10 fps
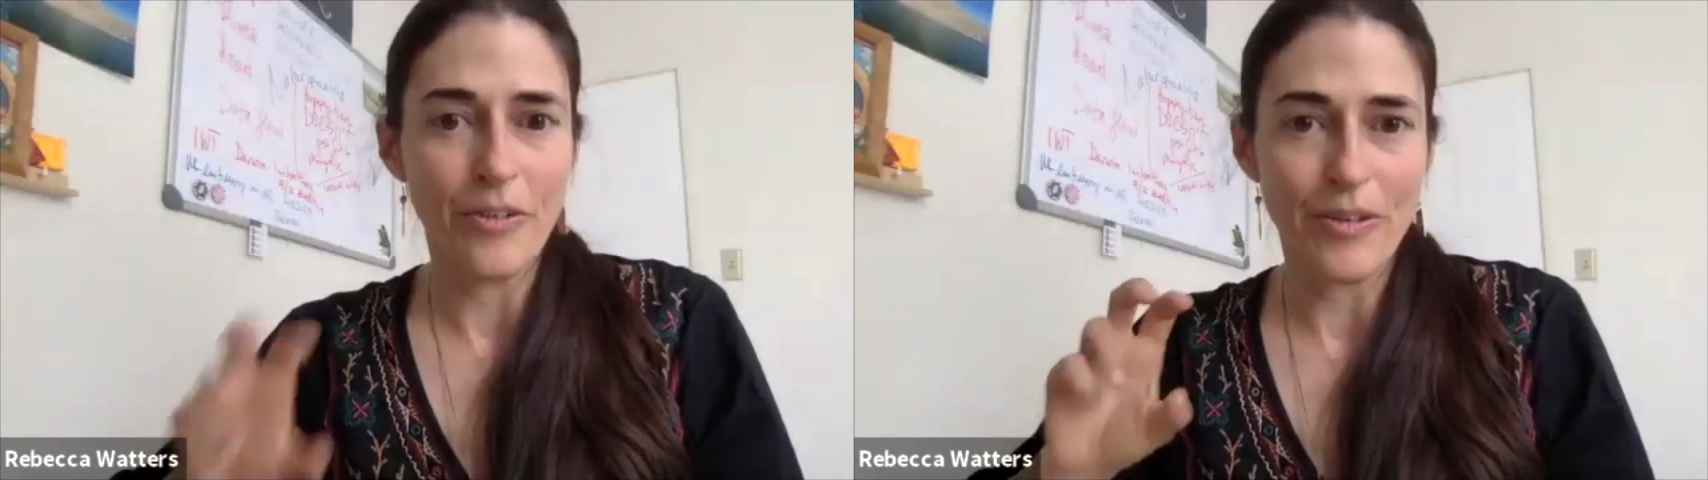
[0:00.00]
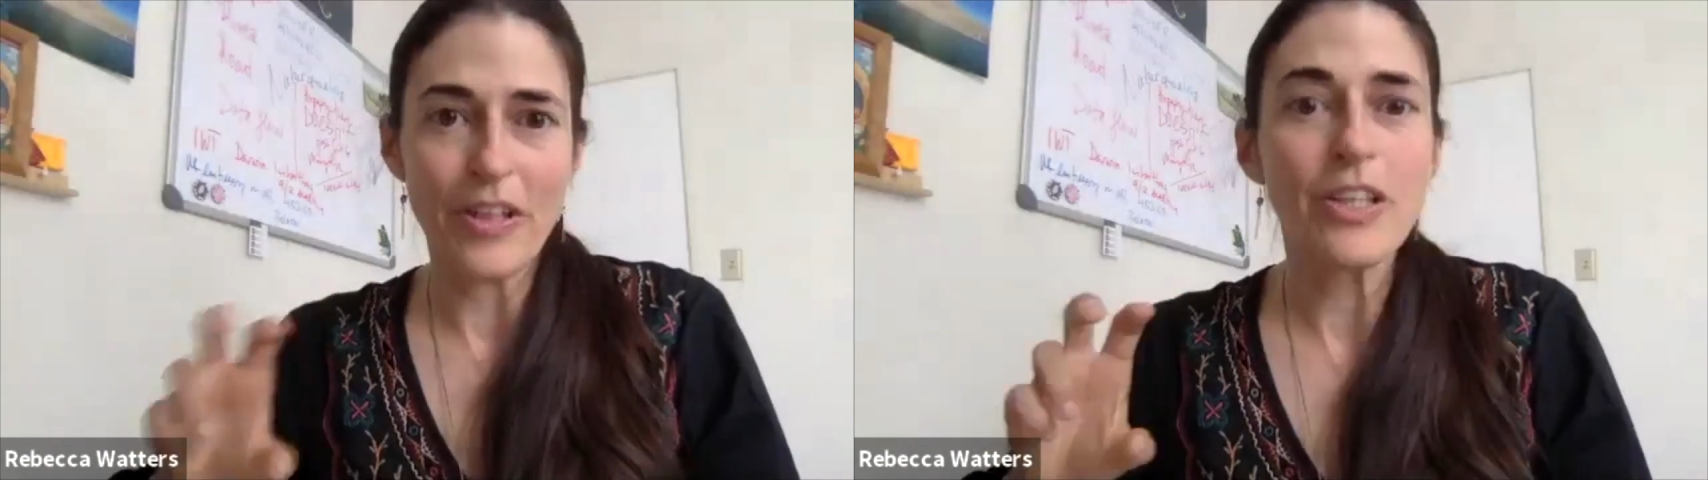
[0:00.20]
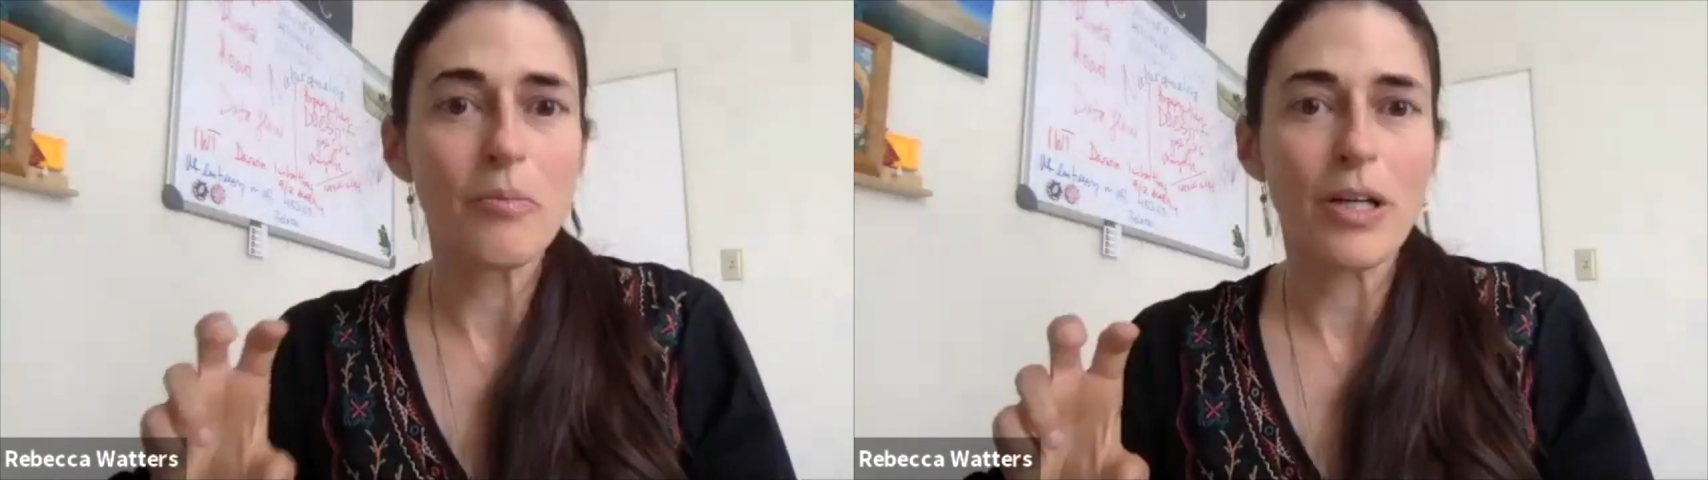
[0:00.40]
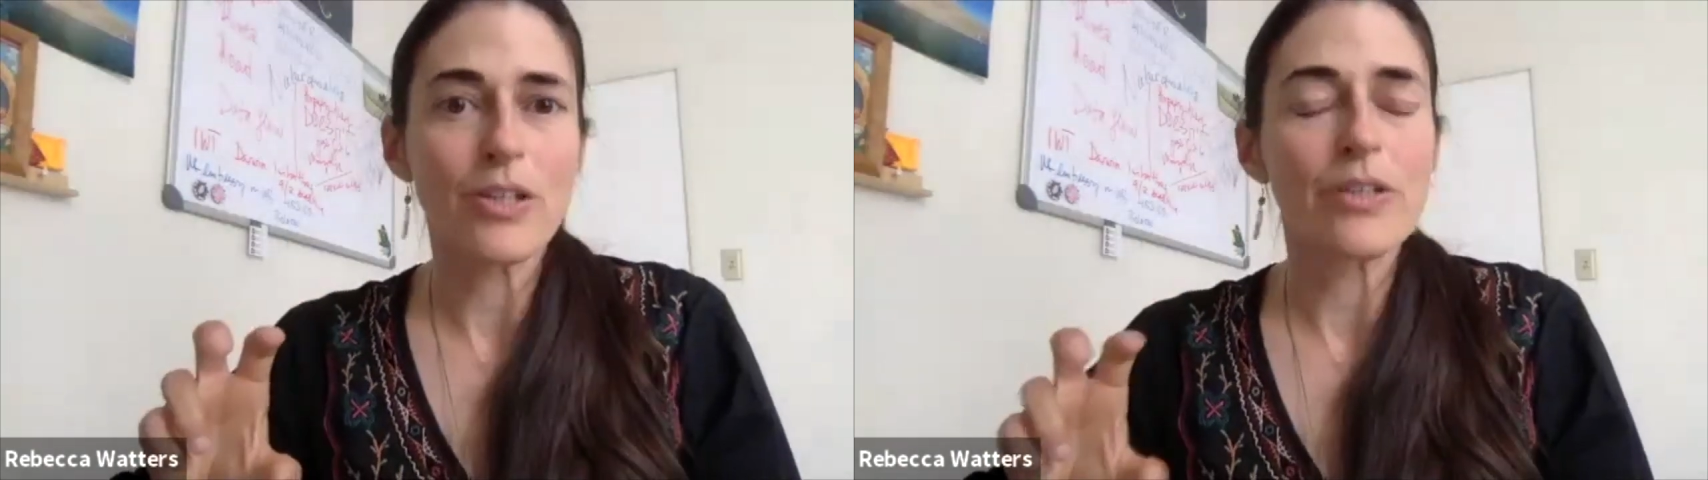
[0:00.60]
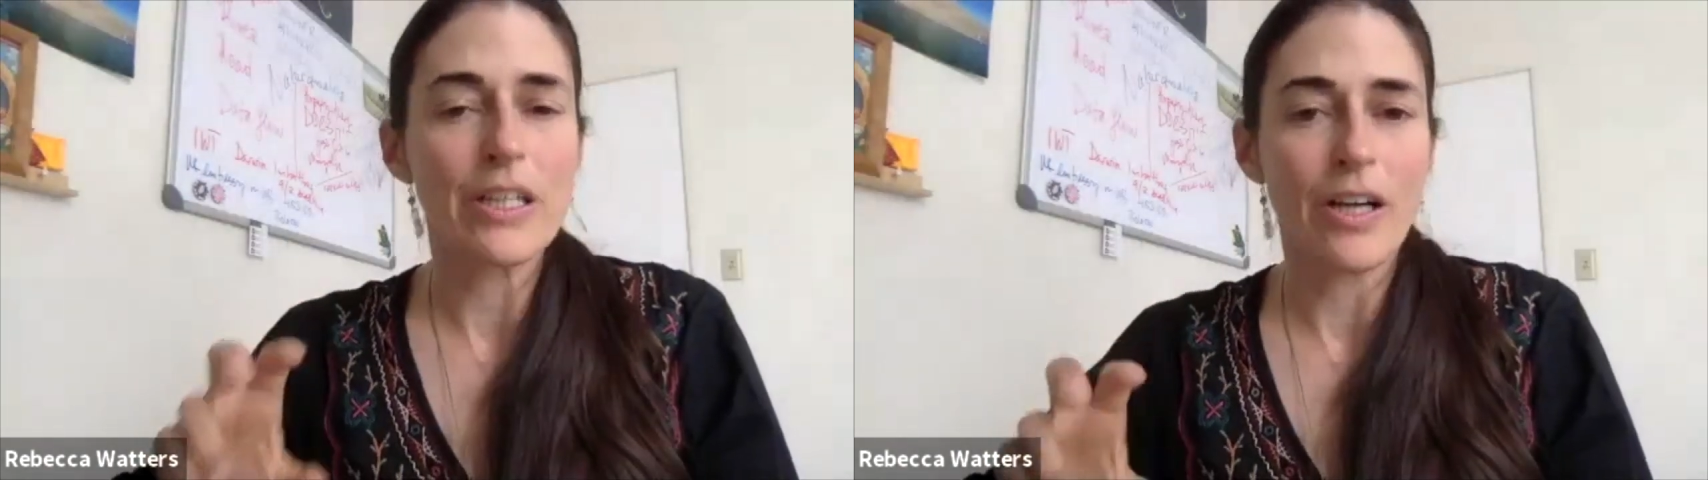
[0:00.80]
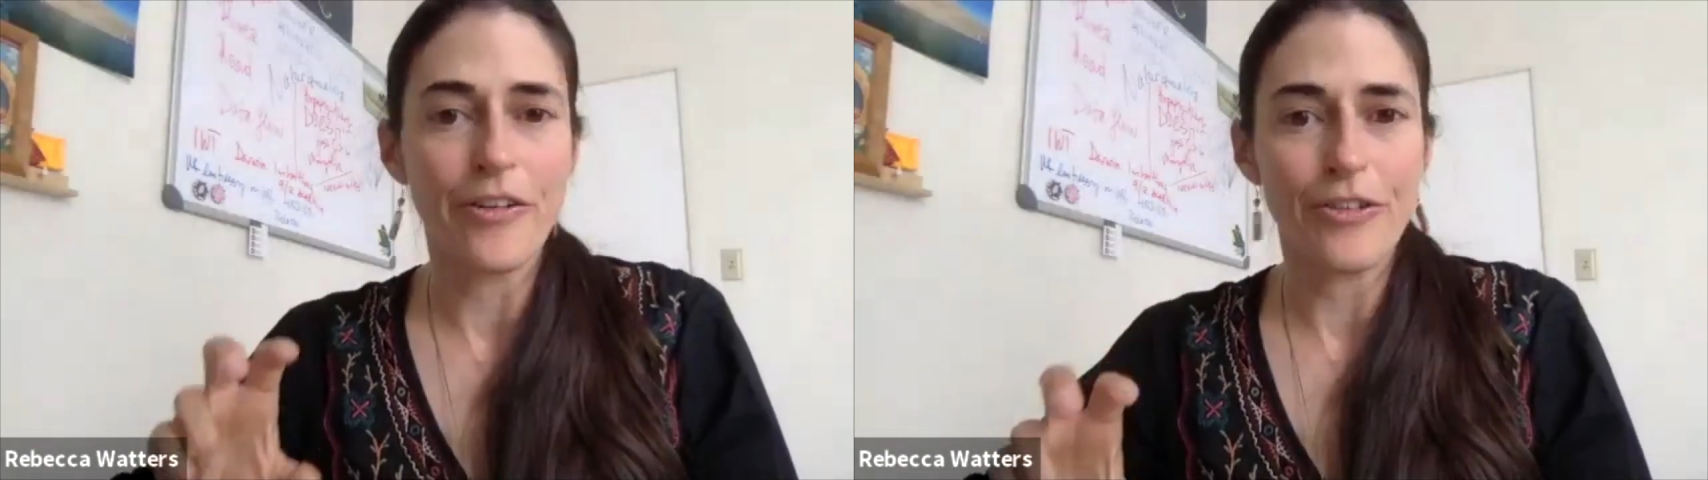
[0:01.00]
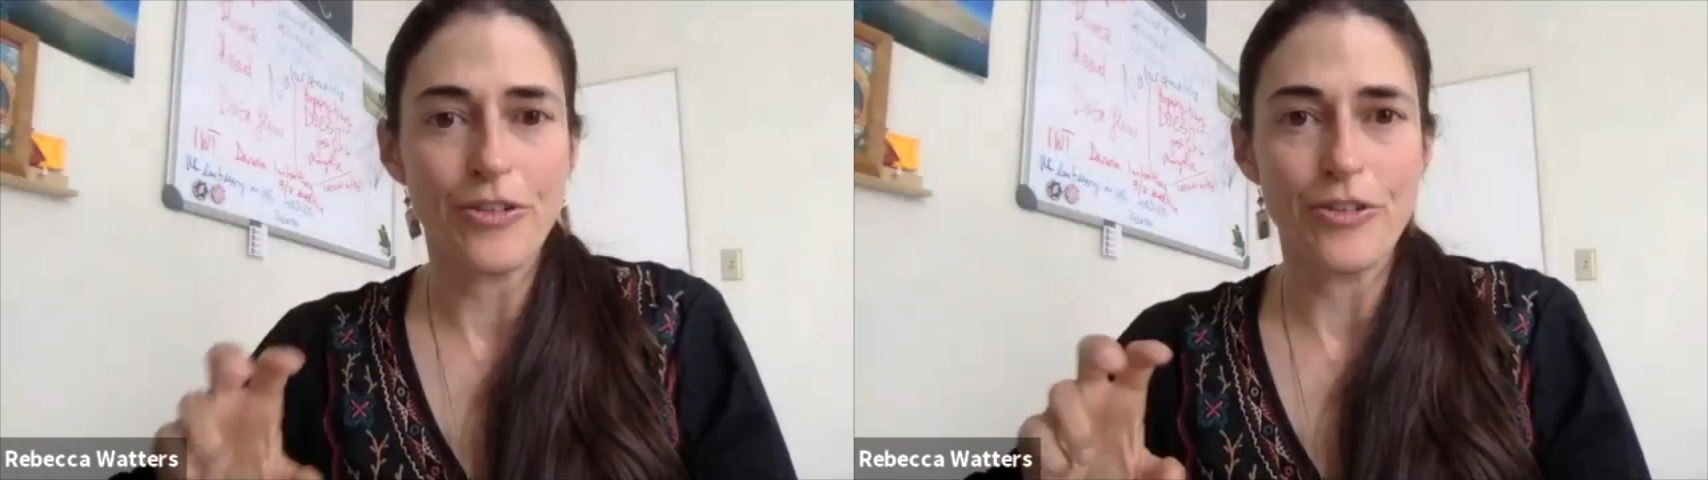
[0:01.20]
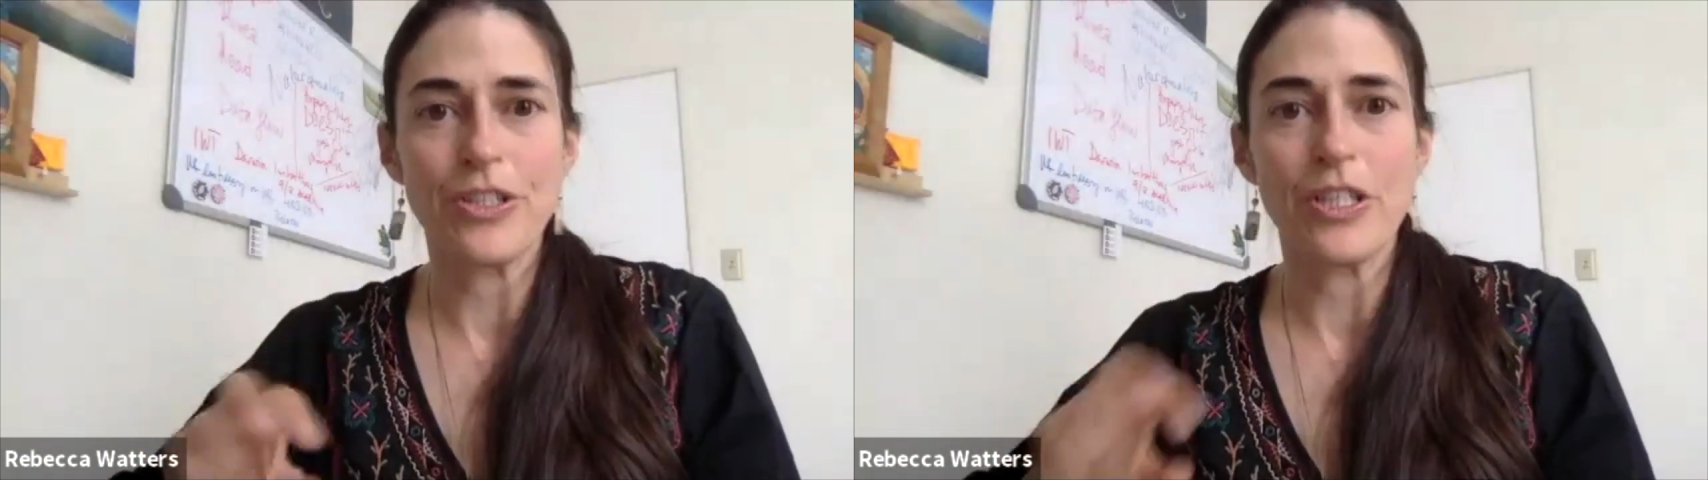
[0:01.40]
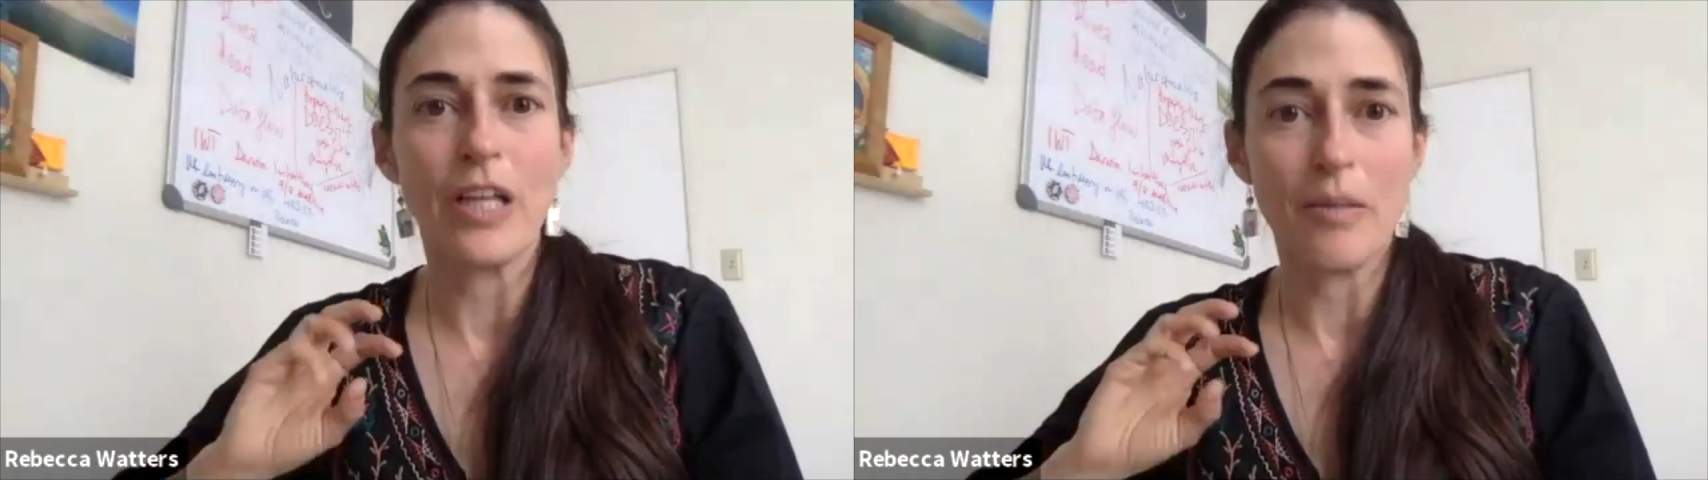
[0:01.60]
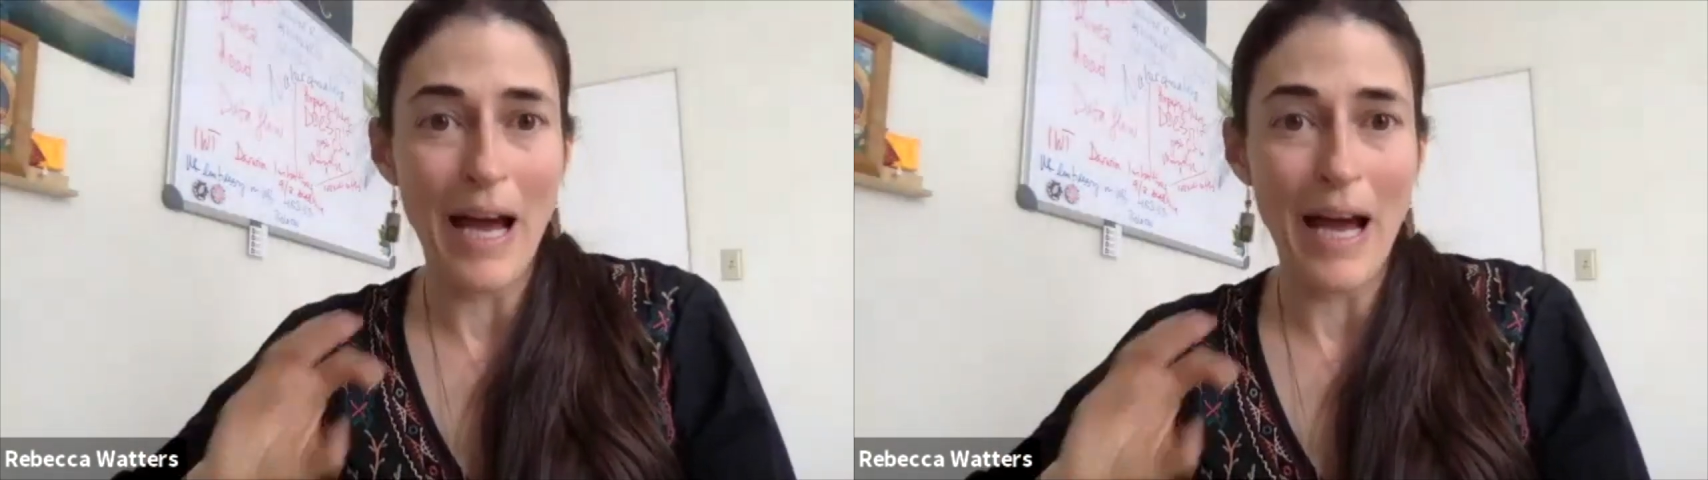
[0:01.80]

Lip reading: So it's in the Mongolian constitution that